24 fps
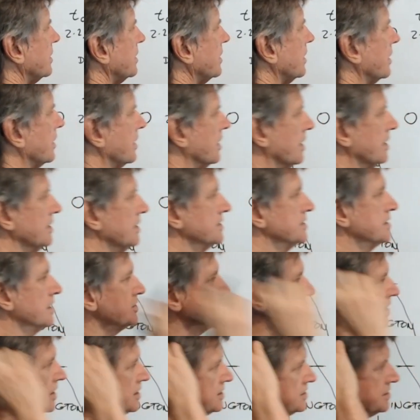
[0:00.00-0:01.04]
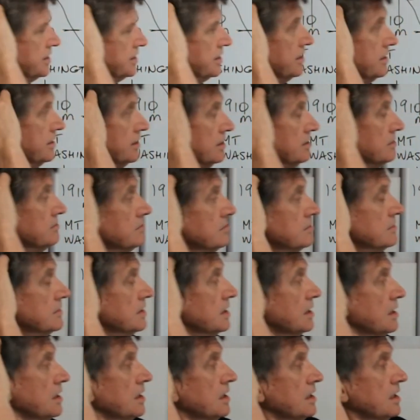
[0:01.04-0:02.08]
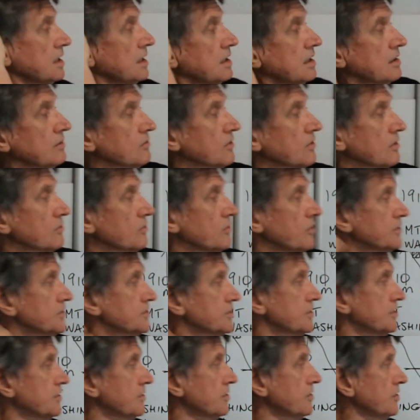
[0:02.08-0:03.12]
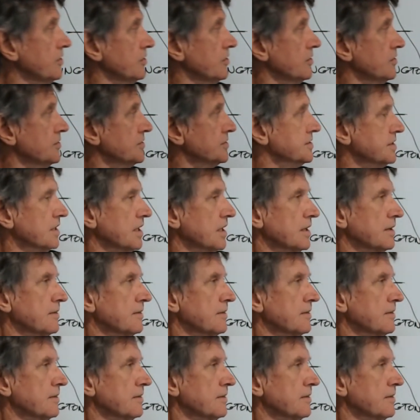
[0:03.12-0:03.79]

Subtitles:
Okay, such as in, what words do you use?